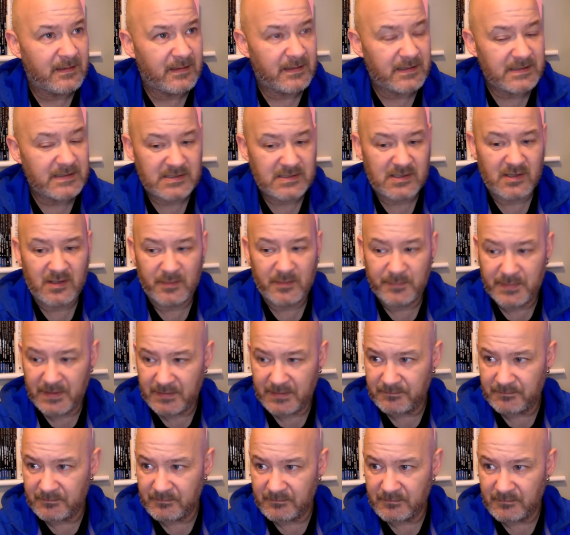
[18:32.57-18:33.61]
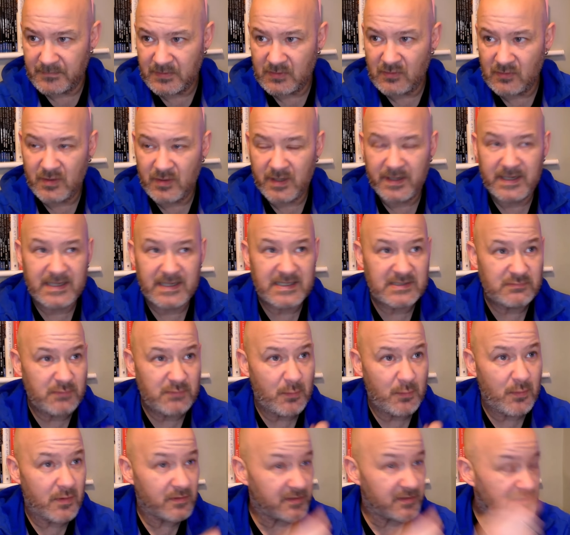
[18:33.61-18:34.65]
It's got to be dungarees with
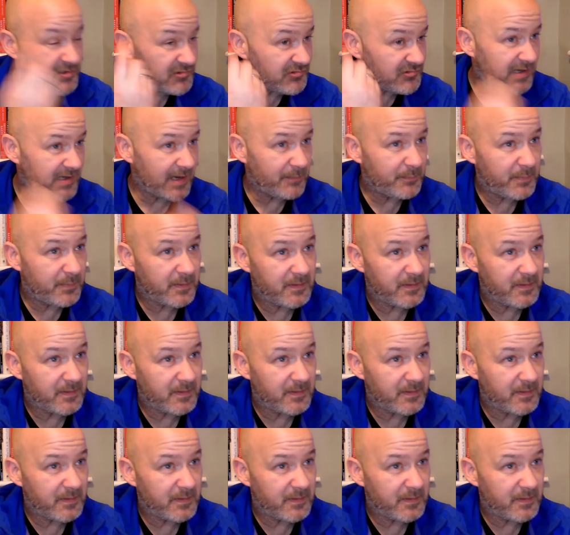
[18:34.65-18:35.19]
one strap